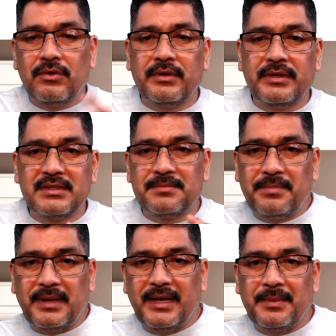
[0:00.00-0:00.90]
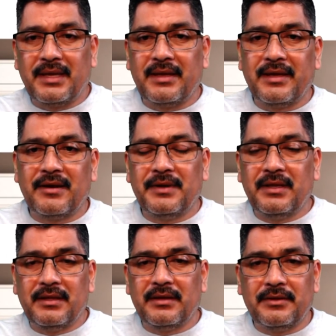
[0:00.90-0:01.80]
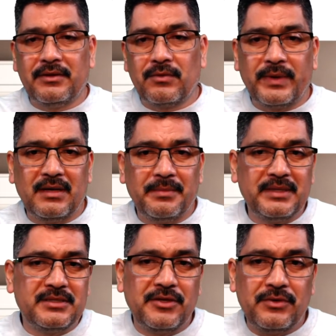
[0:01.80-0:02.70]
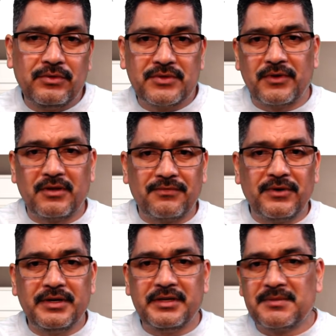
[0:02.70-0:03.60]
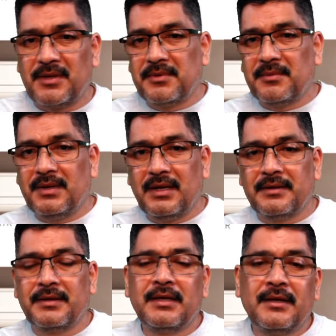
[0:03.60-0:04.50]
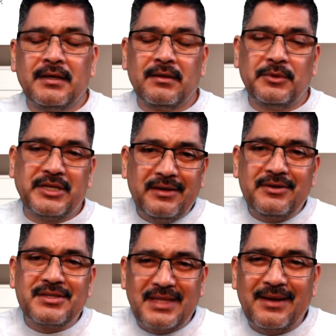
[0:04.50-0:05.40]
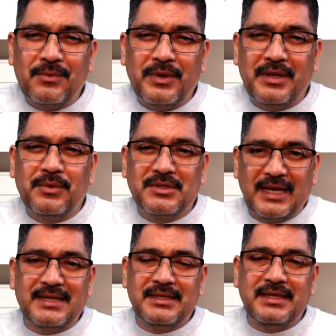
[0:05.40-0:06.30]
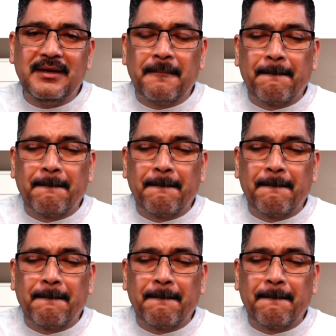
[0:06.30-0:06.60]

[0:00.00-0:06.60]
this pipe can carry the rated BTUs for the furnace, blah, blah, blah, which I understand what he was asking.